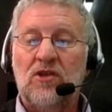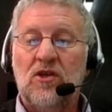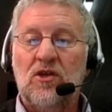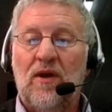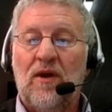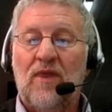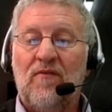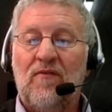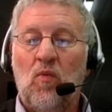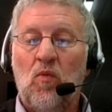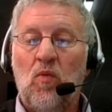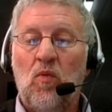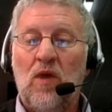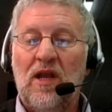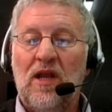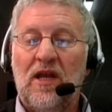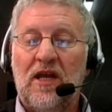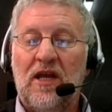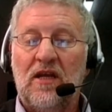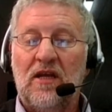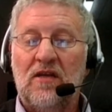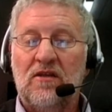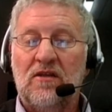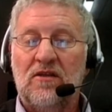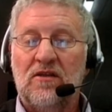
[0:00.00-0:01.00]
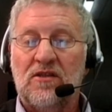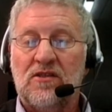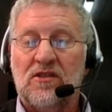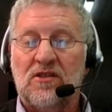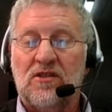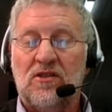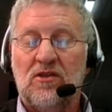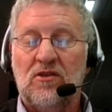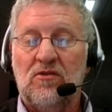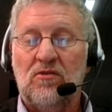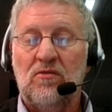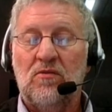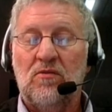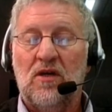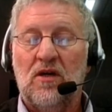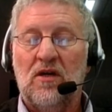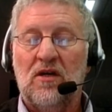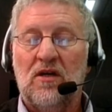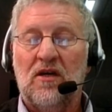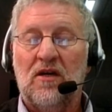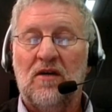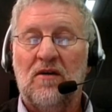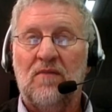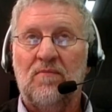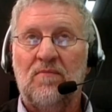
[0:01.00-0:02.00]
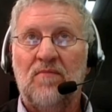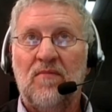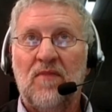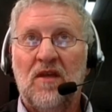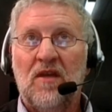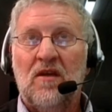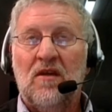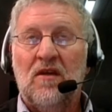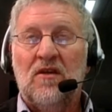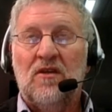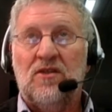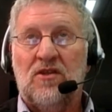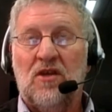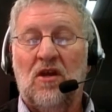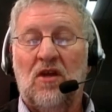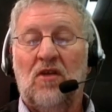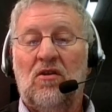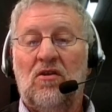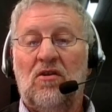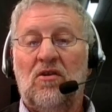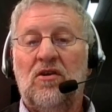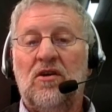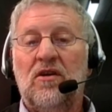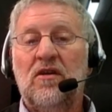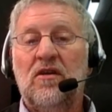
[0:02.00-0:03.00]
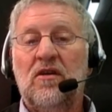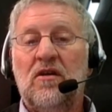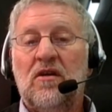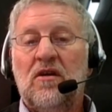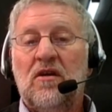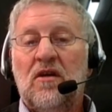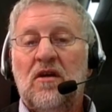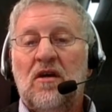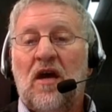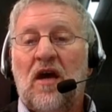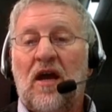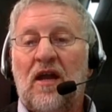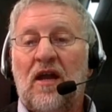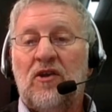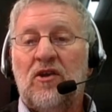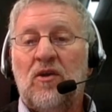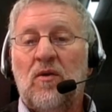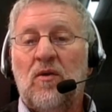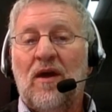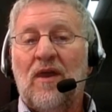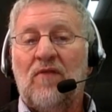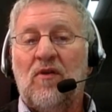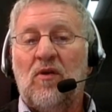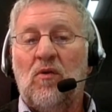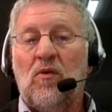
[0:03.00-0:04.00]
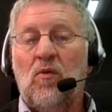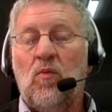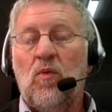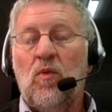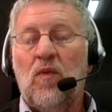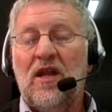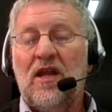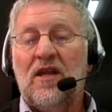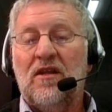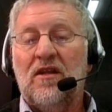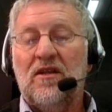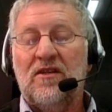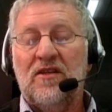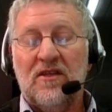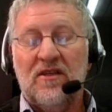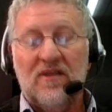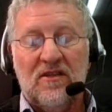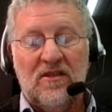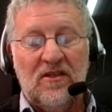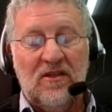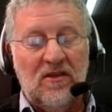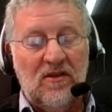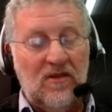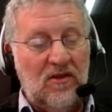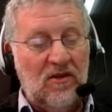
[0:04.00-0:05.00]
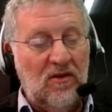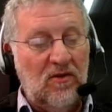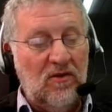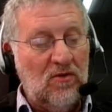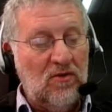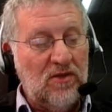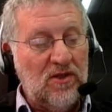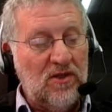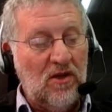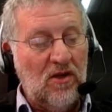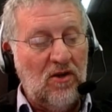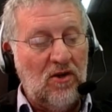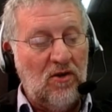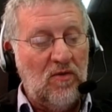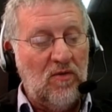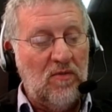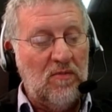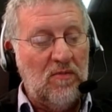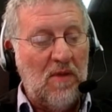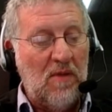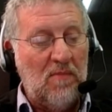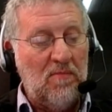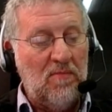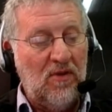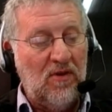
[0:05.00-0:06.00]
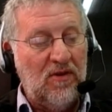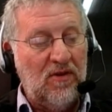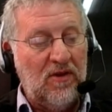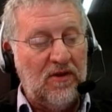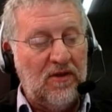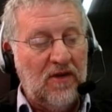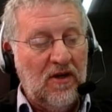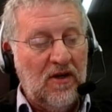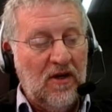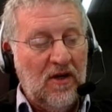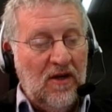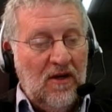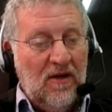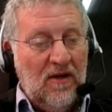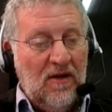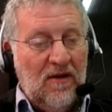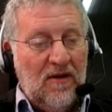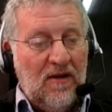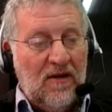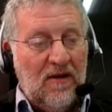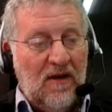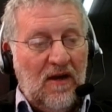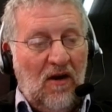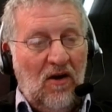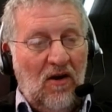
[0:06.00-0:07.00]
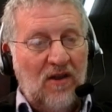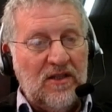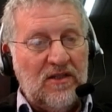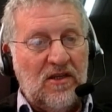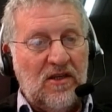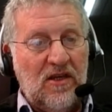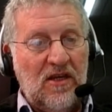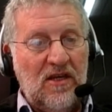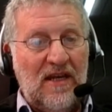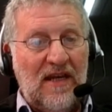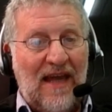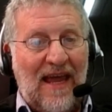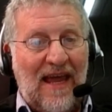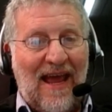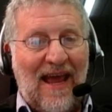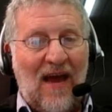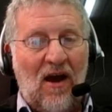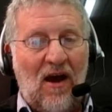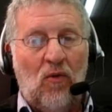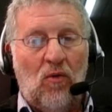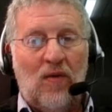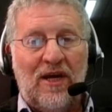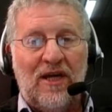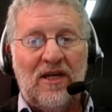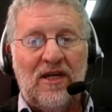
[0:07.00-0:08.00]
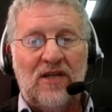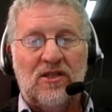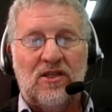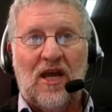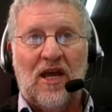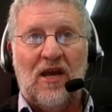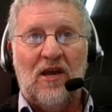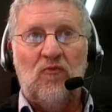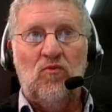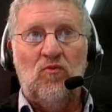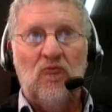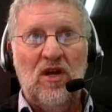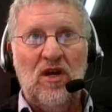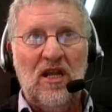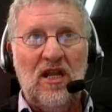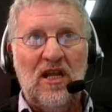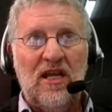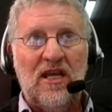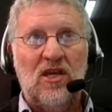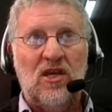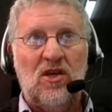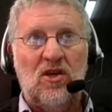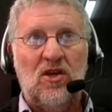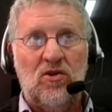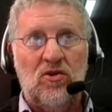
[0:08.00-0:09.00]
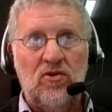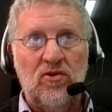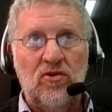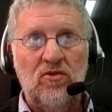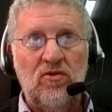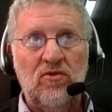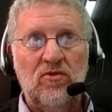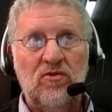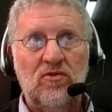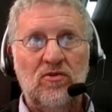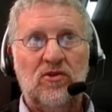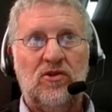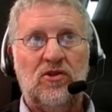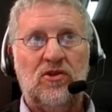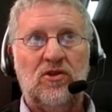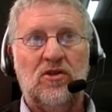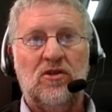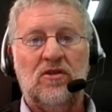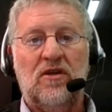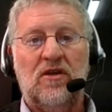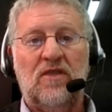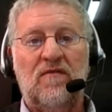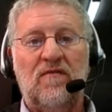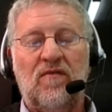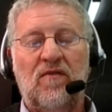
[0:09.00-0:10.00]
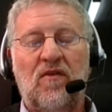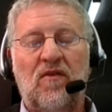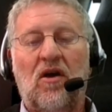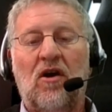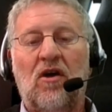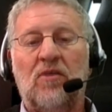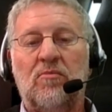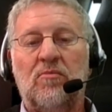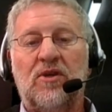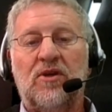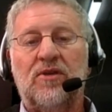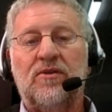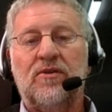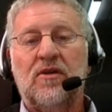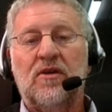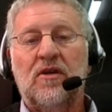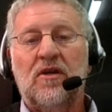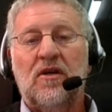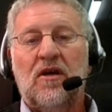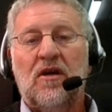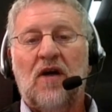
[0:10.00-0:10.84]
as you have a willingness to learn, and you have you also got to remember that IT now is a really huge environment,